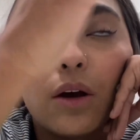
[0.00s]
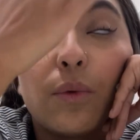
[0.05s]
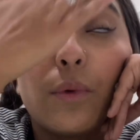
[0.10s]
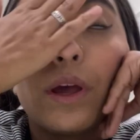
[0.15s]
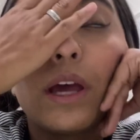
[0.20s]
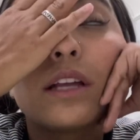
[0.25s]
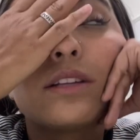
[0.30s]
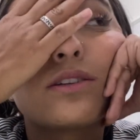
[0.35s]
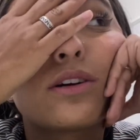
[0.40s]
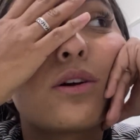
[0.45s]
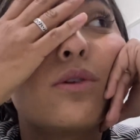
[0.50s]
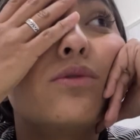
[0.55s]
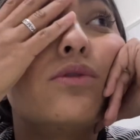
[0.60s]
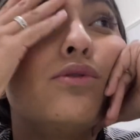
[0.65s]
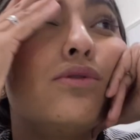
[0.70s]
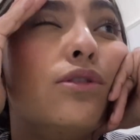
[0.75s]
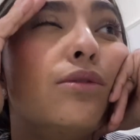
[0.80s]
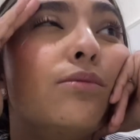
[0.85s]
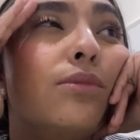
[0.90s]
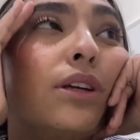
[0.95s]
we had to go do
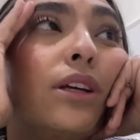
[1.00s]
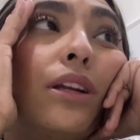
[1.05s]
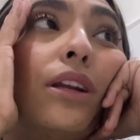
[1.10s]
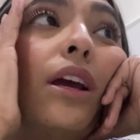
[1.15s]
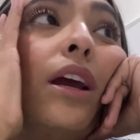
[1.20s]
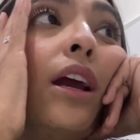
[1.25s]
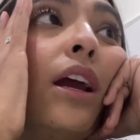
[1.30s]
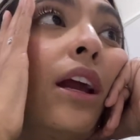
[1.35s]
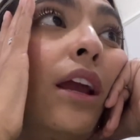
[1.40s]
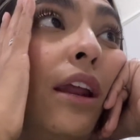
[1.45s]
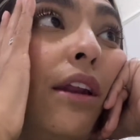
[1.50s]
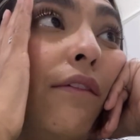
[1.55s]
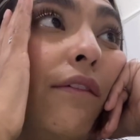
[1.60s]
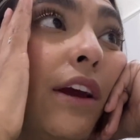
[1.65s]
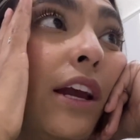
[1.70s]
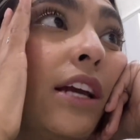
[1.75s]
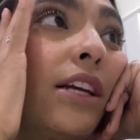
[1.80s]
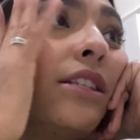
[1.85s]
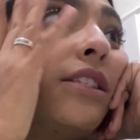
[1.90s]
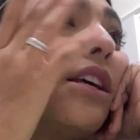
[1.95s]
something.
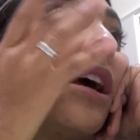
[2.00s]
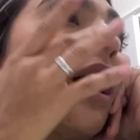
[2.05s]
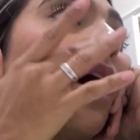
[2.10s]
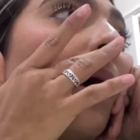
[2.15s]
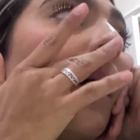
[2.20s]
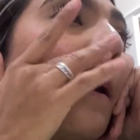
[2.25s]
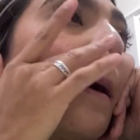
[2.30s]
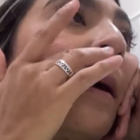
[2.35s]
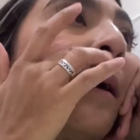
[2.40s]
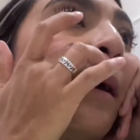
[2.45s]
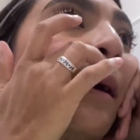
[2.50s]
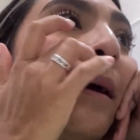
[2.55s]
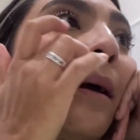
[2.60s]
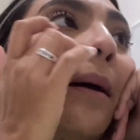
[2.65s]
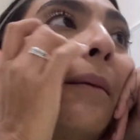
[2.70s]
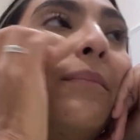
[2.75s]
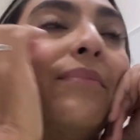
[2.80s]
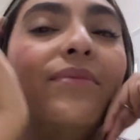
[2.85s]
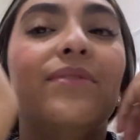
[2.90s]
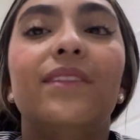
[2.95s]
Anyways,
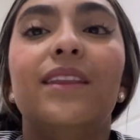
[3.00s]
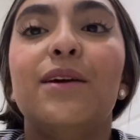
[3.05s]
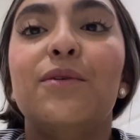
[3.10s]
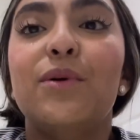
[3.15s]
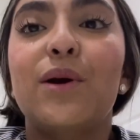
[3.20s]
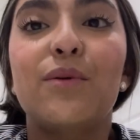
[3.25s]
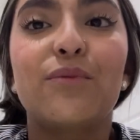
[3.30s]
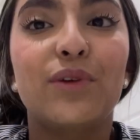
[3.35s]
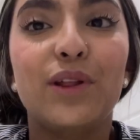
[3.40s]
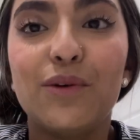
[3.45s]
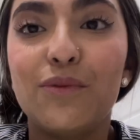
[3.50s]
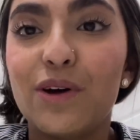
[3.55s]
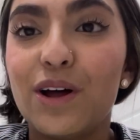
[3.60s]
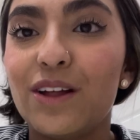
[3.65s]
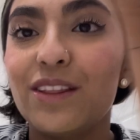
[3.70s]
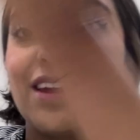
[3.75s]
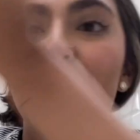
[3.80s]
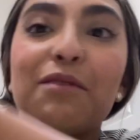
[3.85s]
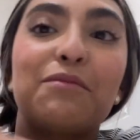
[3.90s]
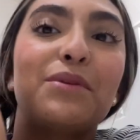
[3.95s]
um, it went really well.
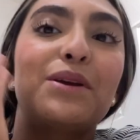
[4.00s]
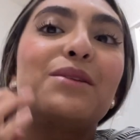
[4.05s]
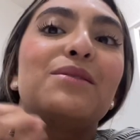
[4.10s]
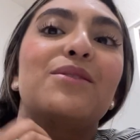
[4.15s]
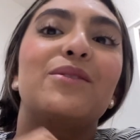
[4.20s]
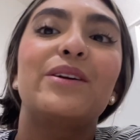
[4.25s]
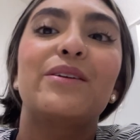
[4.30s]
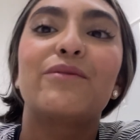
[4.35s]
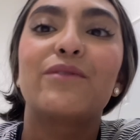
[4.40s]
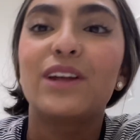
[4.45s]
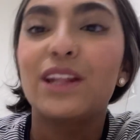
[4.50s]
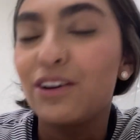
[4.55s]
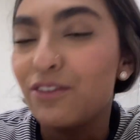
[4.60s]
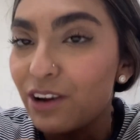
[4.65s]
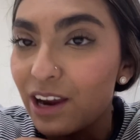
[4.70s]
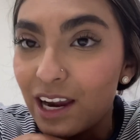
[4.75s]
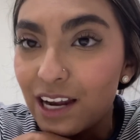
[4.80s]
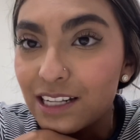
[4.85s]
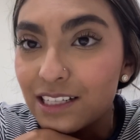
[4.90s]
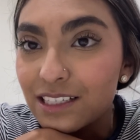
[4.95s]
They have been doing really
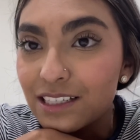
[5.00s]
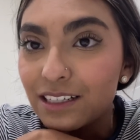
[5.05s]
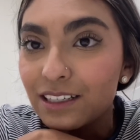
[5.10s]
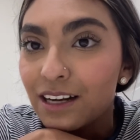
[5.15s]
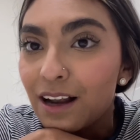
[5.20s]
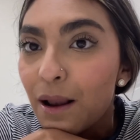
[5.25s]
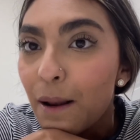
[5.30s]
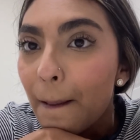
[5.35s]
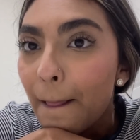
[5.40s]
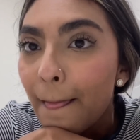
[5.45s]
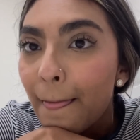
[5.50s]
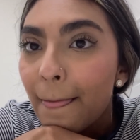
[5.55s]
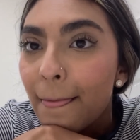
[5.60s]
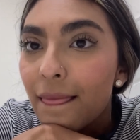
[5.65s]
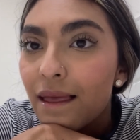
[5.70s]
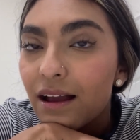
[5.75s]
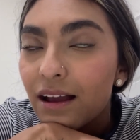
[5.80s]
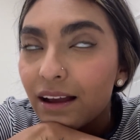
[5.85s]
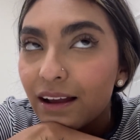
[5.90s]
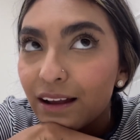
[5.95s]
great.
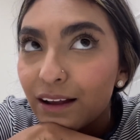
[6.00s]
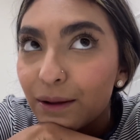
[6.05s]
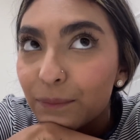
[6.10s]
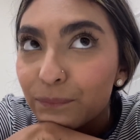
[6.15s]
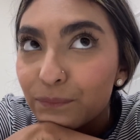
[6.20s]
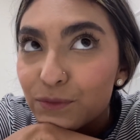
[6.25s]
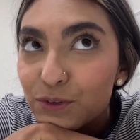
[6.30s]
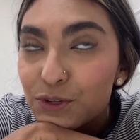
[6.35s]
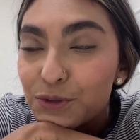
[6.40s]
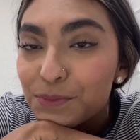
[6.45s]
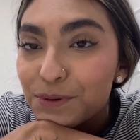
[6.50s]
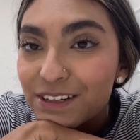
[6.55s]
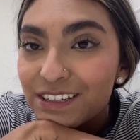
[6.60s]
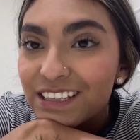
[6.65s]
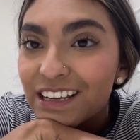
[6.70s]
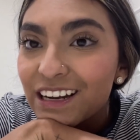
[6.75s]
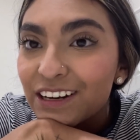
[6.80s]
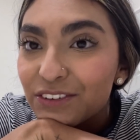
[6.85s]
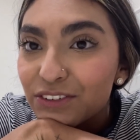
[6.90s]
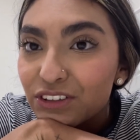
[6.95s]
Um, super
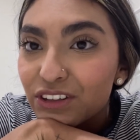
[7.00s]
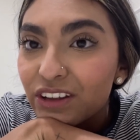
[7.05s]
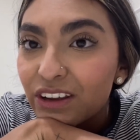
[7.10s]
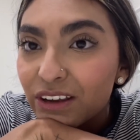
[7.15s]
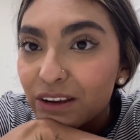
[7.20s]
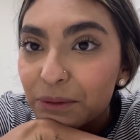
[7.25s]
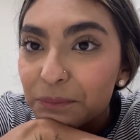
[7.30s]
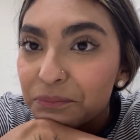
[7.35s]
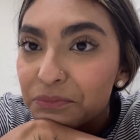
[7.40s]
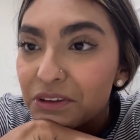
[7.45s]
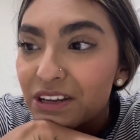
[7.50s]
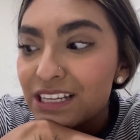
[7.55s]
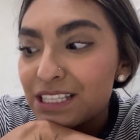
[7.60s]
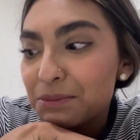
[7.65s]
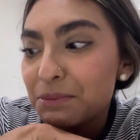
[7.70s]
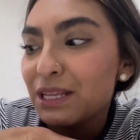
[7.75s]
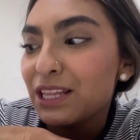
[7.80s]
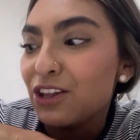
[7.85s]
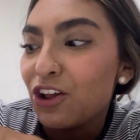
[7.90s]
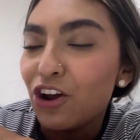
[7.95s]
excited for them. It's
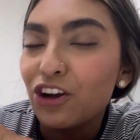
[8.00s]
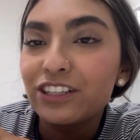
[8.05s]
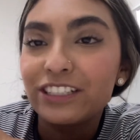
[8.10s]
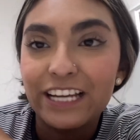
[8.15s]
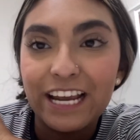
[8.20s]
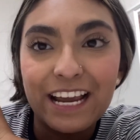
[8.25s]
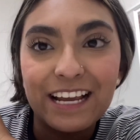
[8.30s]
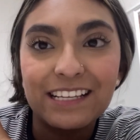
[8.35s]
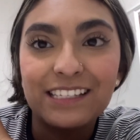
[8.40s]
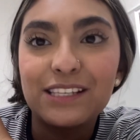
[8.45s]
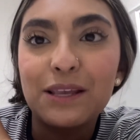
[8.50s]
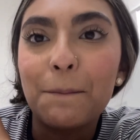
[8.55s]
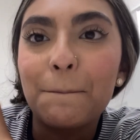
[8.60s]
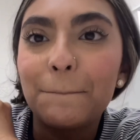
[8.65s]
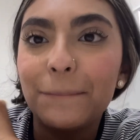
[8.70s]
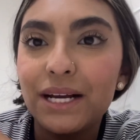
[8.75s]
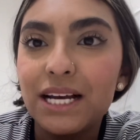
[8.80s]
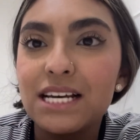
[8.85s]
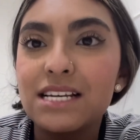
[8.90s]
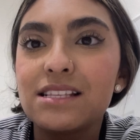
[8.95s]
been long days,
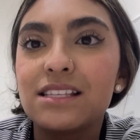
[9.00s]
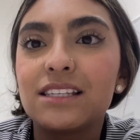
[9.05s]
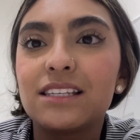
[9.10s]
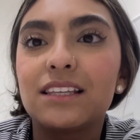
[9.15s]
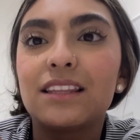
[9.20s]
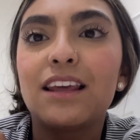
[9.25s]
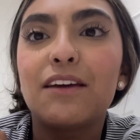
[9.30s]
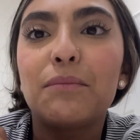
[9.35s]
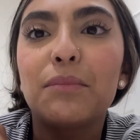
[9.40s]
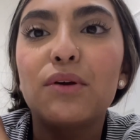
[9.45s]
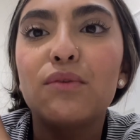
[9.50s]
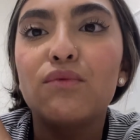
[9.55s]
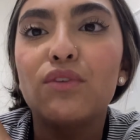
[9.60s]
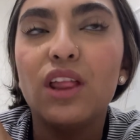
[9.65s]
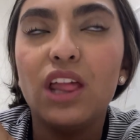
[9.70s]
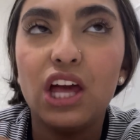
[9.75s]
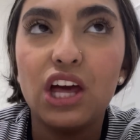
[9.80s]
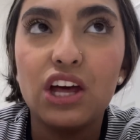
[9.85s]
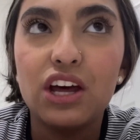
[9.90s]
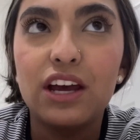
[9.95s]
but they've been
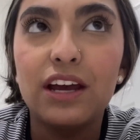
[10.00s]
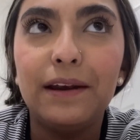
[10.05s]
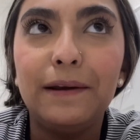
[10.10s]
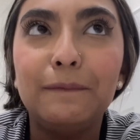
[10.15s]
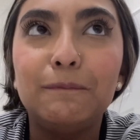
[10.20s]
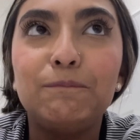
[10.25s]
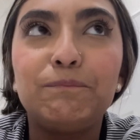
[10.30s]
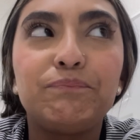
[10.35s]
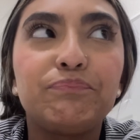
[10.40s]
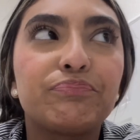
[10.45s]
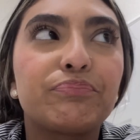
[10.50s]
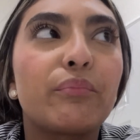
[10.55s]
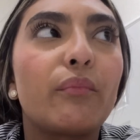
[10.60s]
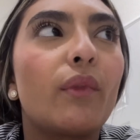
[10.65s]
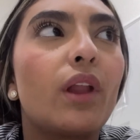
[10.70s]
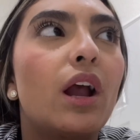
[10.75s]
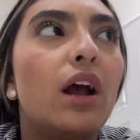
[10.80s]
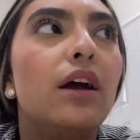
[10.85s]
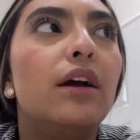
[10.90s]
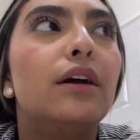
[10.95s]
really good.
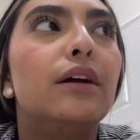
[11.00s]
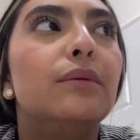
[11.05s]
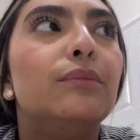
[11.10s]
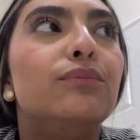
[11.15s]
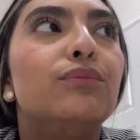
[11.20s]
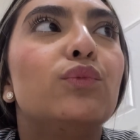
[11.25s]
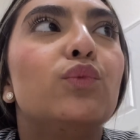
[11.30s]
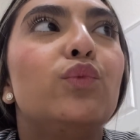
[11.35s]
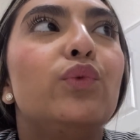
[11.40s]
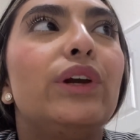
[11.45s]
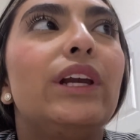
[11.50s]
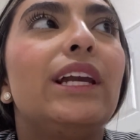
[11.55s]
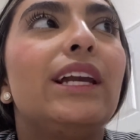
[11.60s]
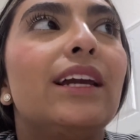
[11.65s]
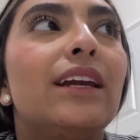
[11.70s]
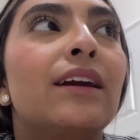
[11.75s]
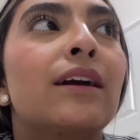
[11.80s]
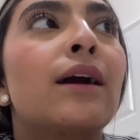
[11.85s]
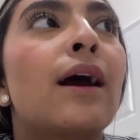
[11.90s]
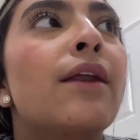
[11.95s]
Um,
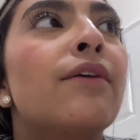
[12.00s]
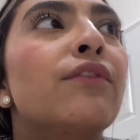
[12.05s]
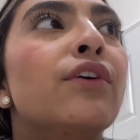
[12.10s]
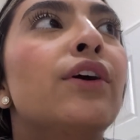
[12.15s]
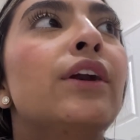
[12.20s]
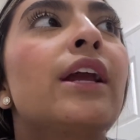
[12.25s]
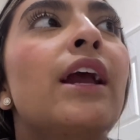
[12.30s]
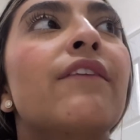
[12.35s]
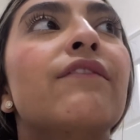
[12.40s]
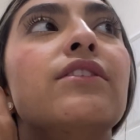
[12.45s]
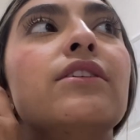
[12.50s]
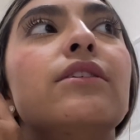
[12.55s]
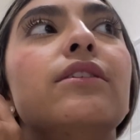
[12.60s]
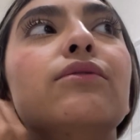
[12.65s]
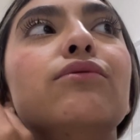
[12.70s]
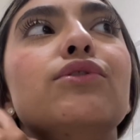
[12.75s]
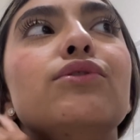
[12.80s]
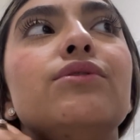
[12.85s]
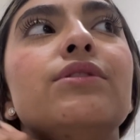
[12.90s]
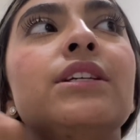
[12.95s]
we kind of already have a
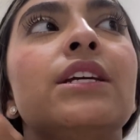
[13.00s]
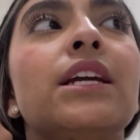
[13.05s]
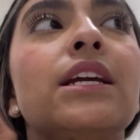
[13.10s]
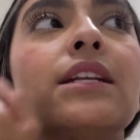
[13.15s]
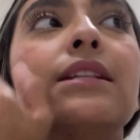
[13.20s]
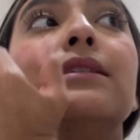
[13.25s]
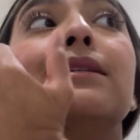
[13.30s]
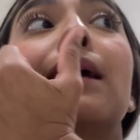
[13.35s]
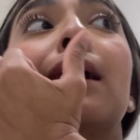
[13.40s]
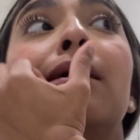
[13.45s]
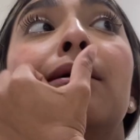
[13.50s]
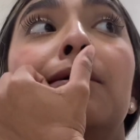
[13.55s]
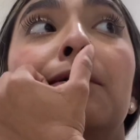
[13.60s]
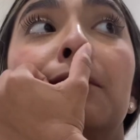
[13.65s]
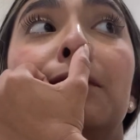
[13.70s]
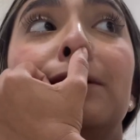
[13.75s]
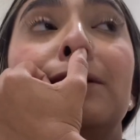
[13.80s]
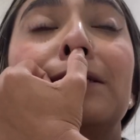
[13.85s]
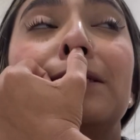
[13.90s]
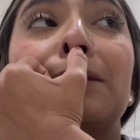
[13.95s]
routine down,
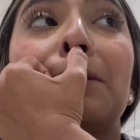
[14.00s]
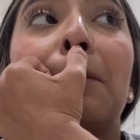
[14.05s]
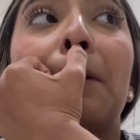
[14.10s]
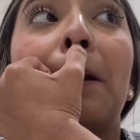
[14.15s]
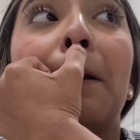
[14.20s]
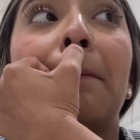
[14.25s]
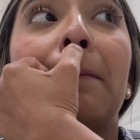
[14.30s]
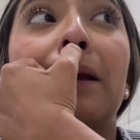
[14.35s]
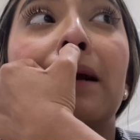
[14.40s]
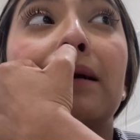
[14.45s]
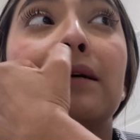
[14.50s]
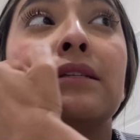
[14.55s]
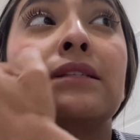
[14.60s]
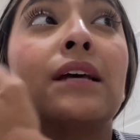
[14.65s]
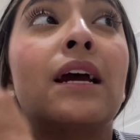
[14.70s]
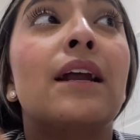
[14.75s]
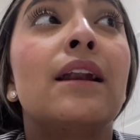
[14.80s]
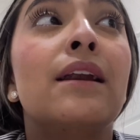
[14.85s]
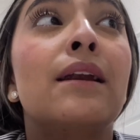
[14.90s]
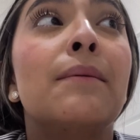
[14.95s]
which is what I'm
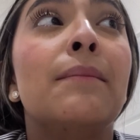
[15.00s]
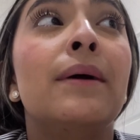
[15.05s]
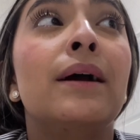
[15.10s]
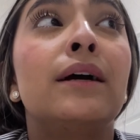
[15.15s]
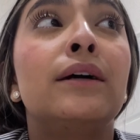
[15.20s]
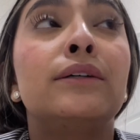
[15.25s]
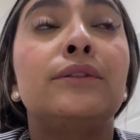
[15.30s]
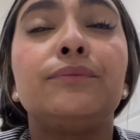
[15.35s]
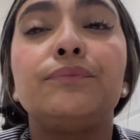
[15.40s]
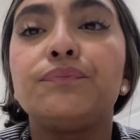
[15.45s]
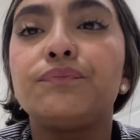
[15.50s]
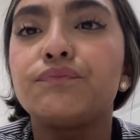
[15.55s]
excited about.